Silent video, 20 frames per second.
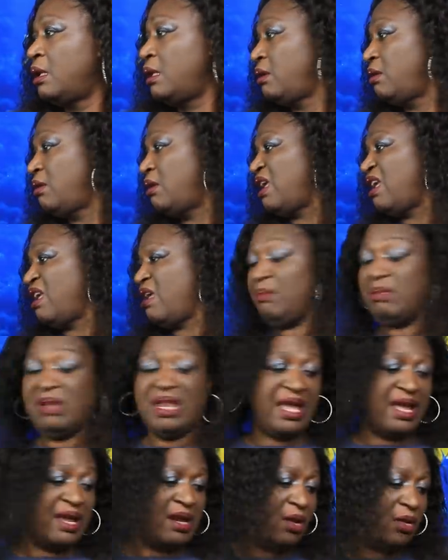You let him
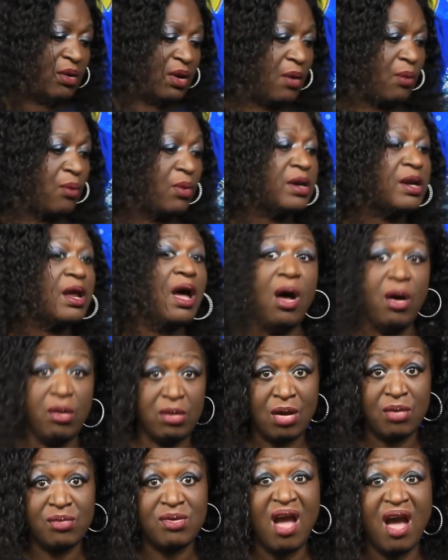land on that window. Hold
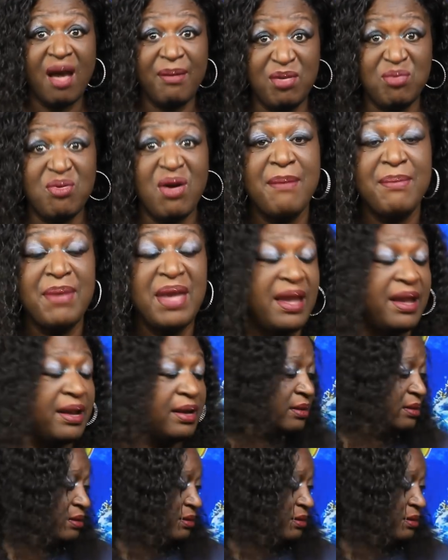on, y'all. I'll be right back.